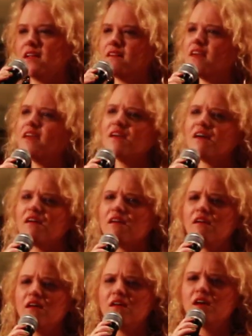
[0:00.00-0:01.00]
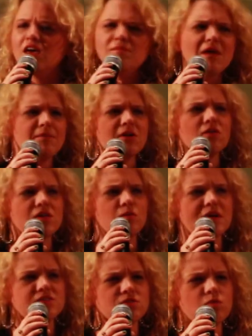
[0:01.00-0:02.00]
And he maybe only
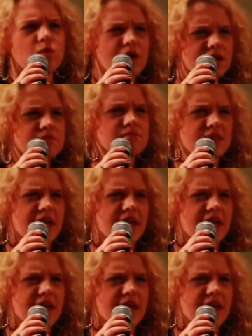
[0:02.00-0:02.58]
went to one